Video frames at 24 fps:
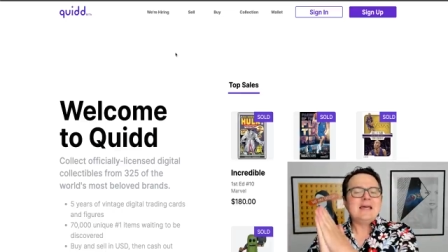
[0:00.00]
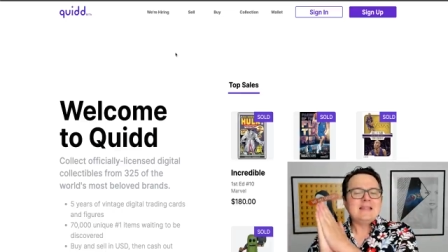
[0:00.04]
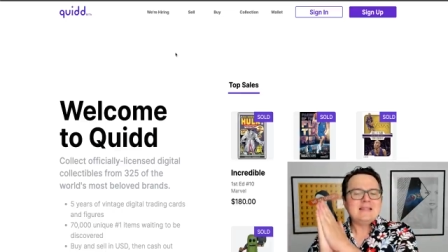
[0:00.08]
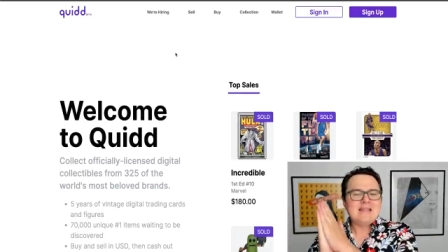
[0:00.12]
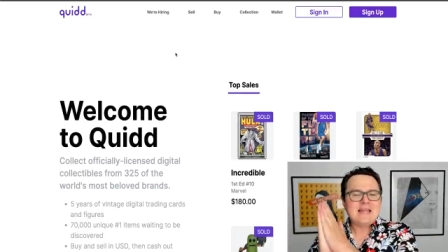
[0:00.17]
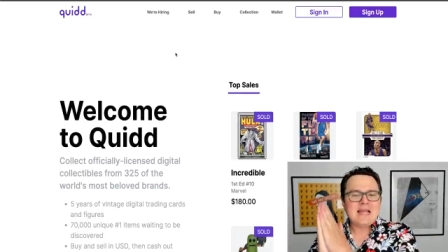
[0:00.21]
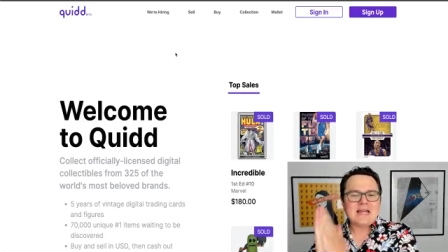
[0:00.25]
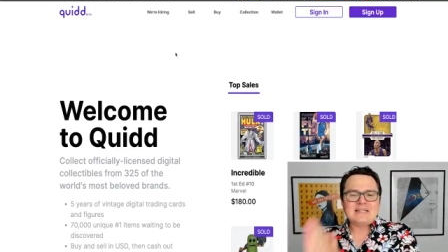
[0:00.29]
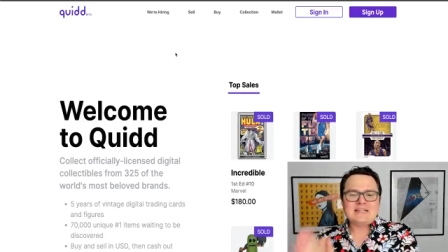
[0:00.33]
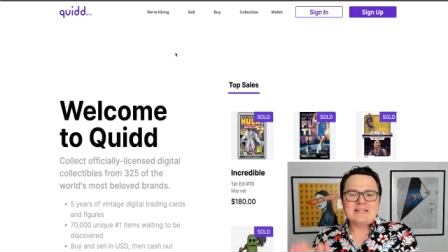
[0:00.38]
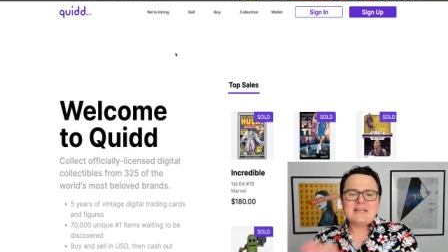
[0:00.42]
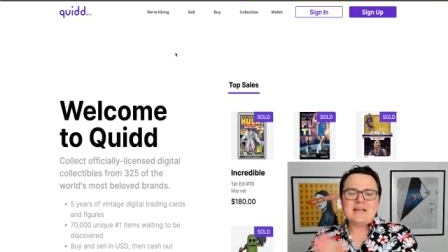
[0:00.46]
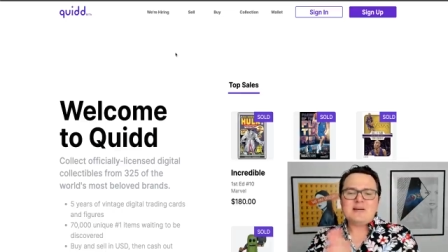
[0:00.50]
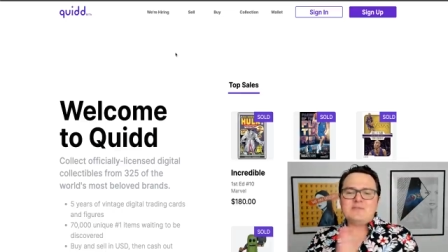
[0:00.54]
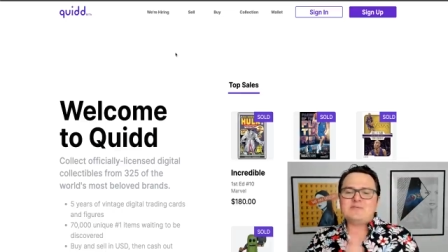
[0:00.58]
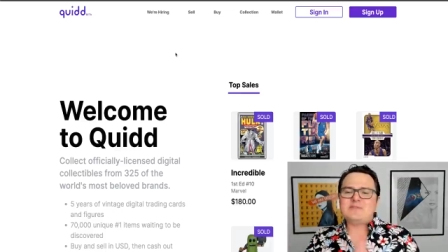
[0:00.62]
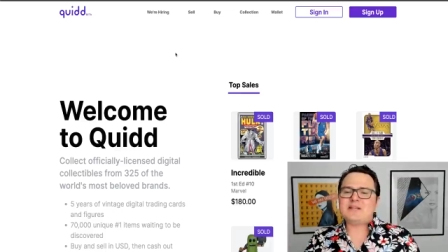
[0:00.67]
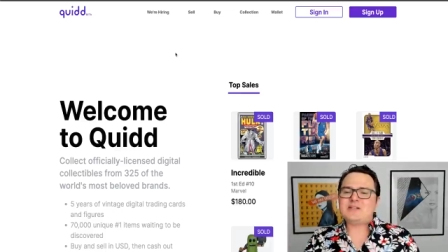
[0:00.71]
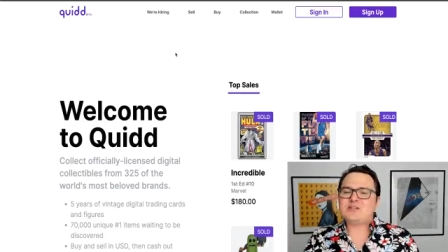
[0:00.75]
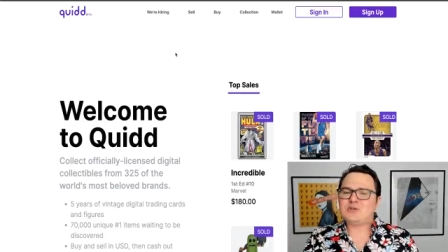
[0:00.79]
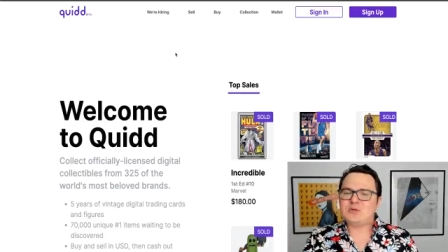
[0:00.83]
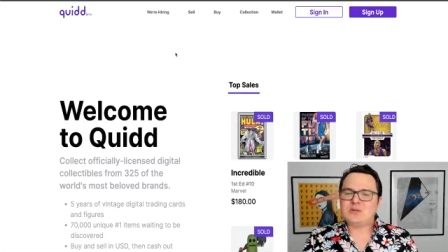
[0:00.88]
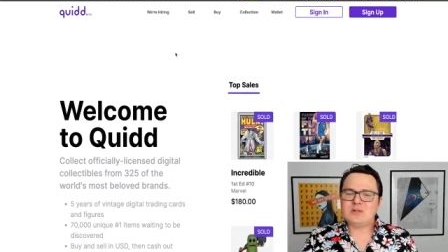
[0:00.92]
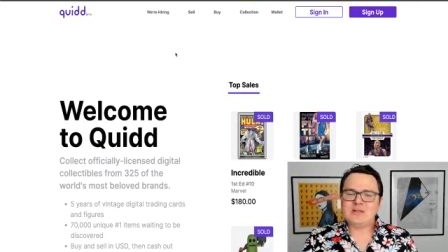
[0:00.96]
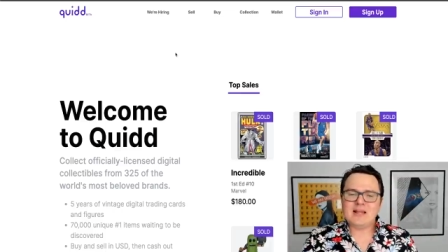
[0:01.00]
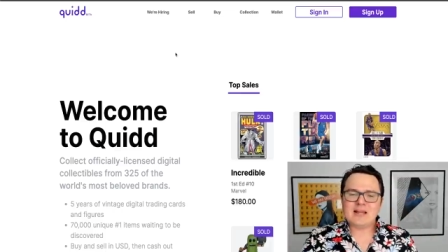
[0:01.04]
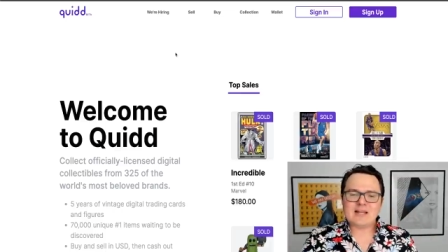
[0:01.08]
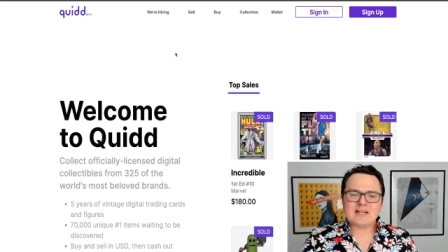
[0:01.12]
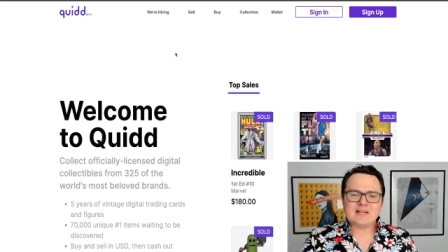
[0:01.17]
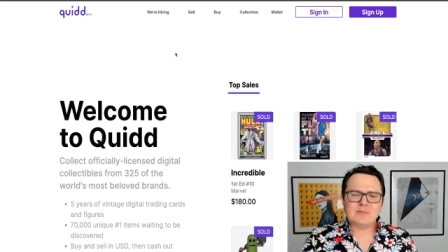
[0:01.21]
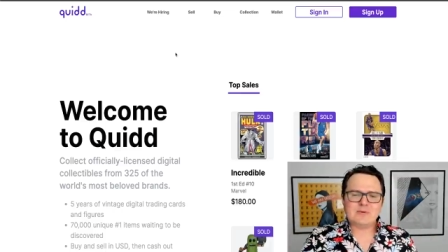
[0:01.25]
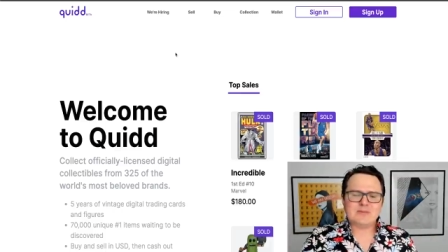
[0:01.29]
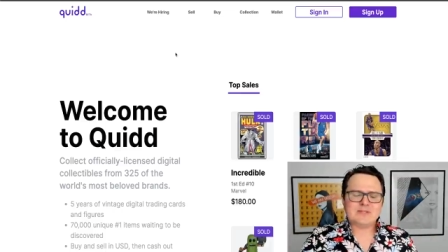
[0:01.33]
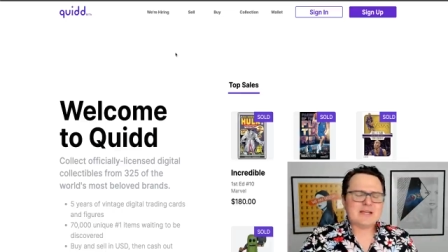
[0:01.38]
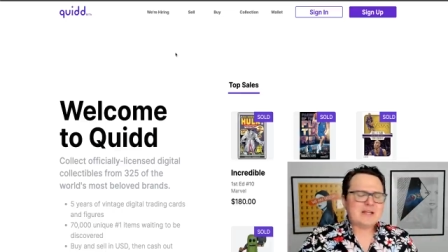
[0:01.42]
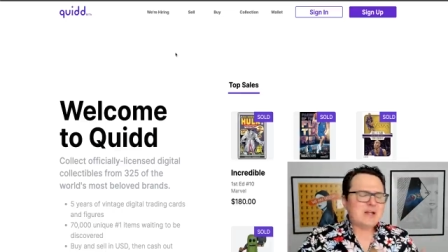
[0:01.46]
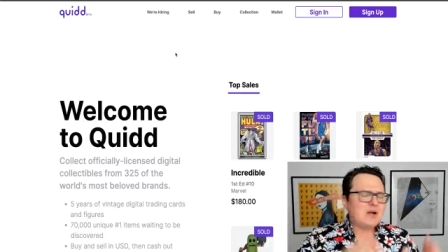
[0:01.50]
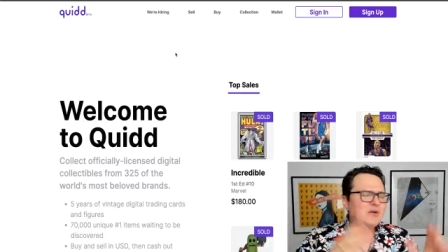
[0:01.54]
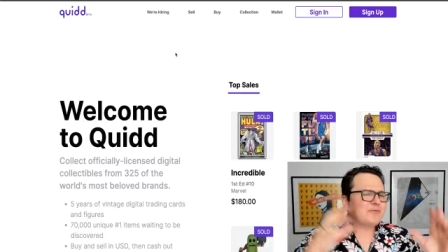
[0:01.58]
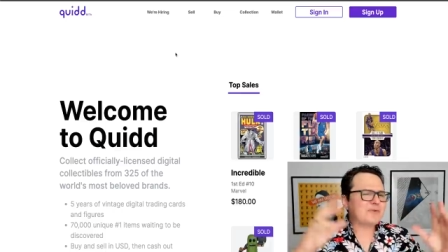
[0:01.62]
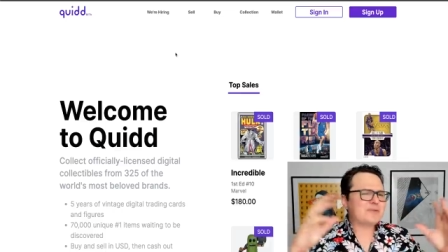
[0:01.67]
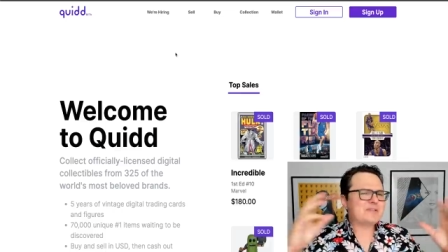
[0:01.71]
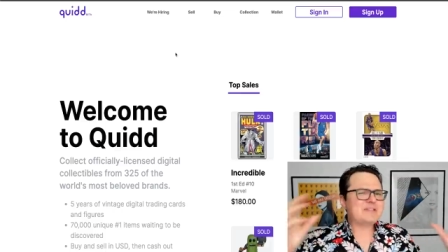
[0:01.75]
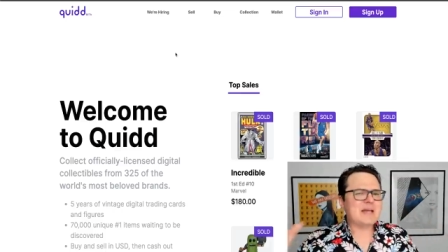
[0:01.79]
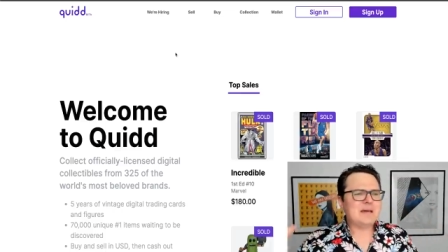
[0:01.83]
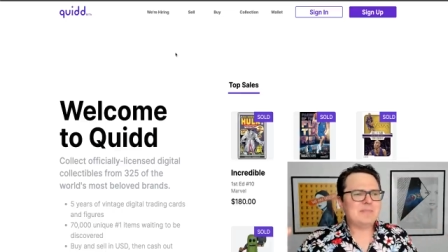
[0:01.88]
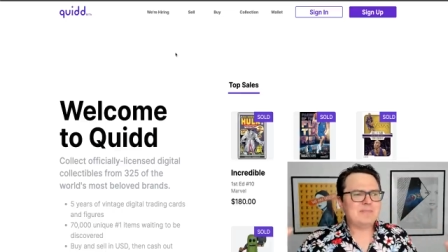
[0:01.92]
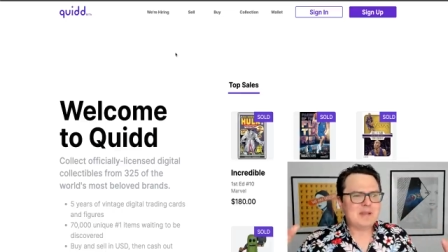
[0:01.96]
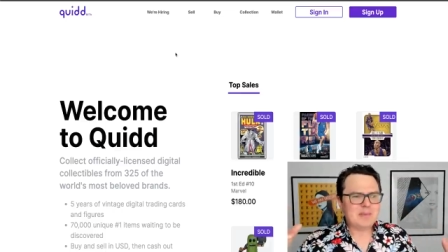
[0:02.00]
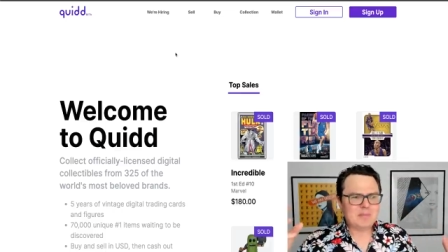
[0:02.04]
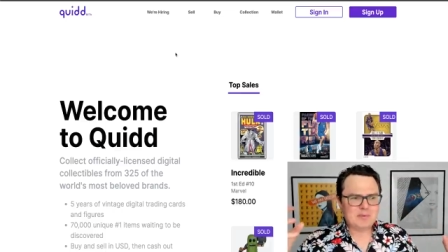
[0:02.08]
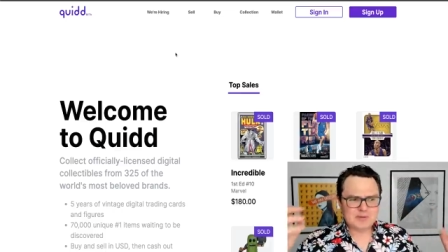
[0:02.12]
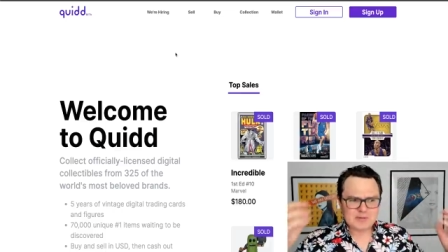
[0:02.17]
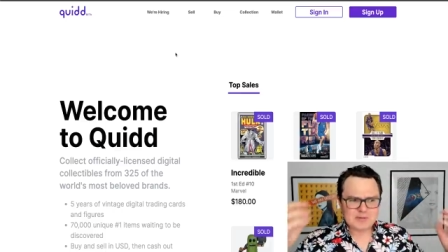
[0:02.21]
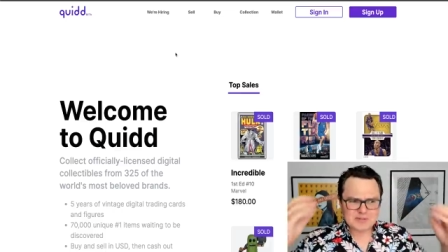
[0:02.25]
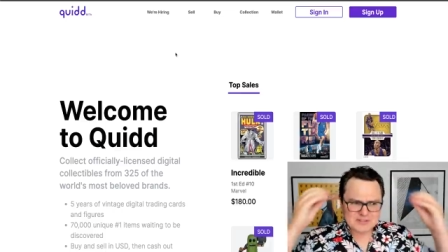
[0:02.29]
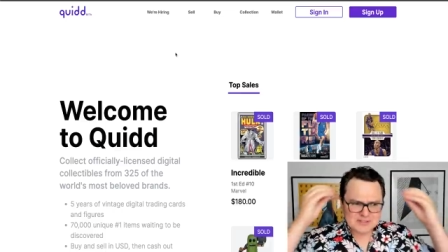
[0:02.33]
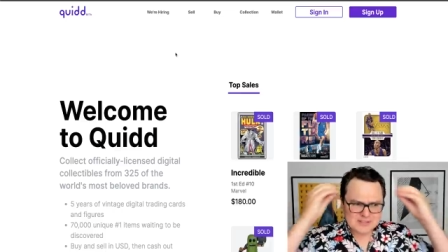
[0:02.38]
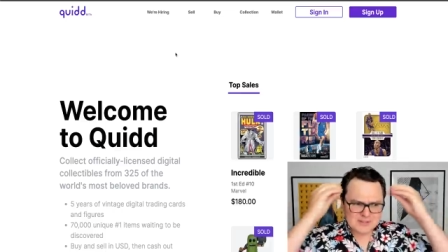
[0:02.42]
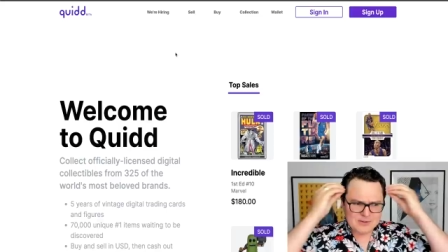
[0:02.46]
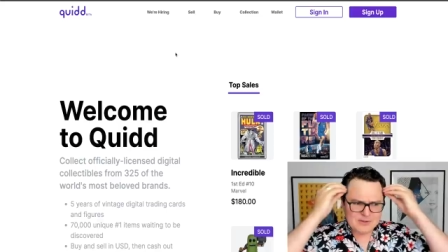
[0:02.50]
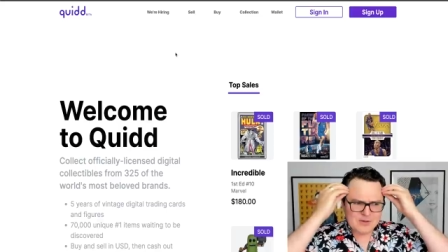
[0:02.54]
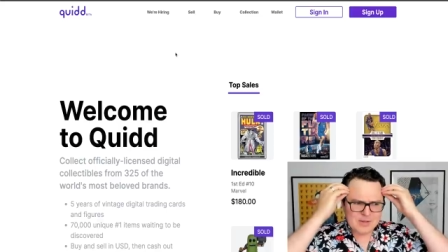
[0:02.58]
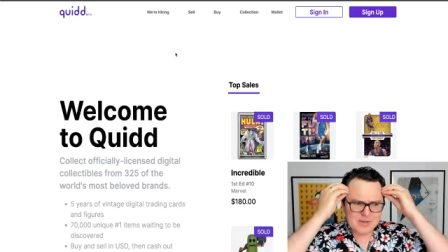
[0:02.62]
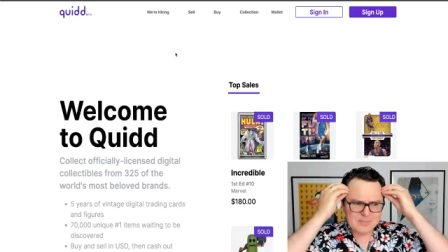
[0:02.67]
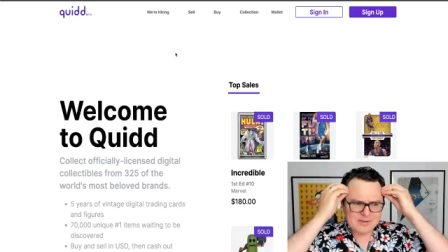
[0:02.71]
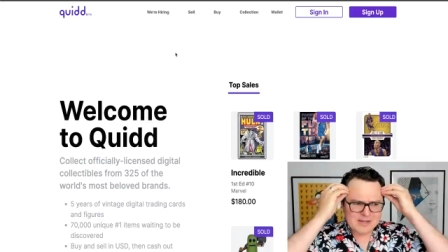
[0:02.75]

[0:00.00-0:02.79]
the idea of digital collectibles, I know for some people they're still going,